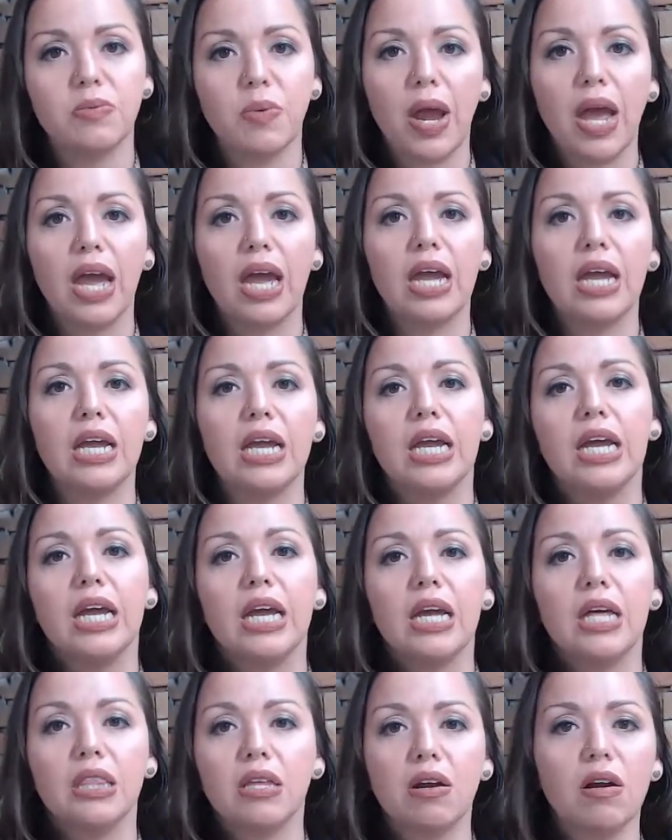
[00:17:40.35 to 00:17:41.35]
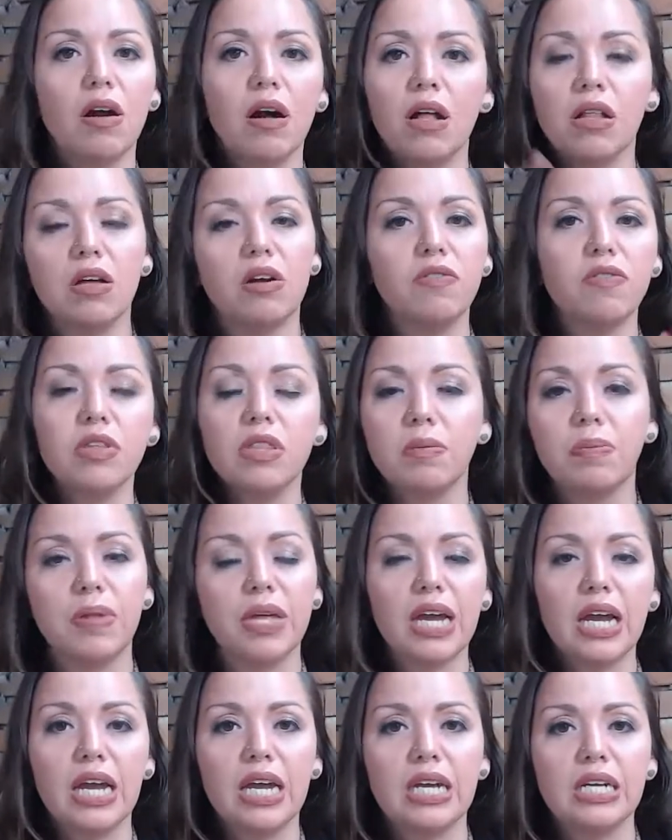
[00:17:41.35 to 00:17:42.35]
right? They're all over the
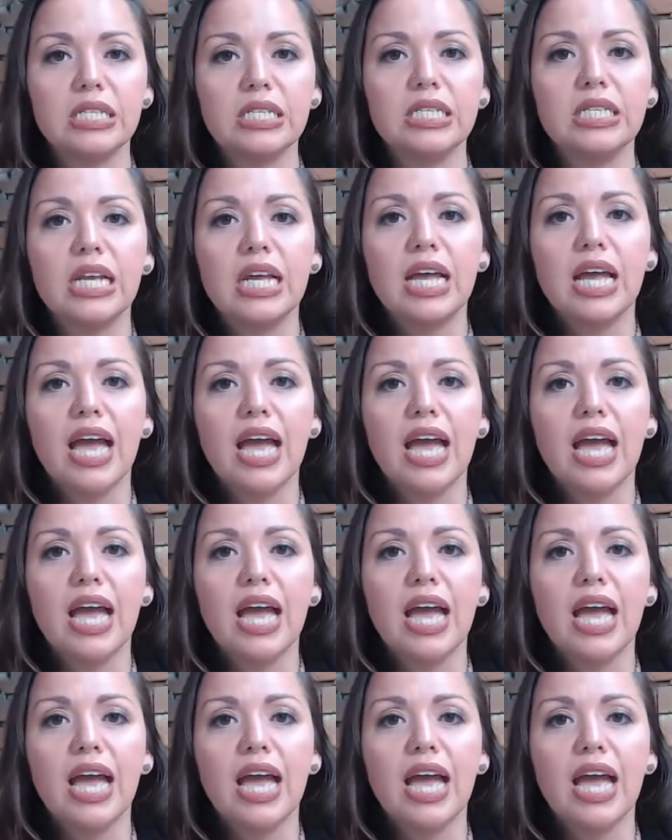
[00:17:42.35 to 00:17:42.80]
place.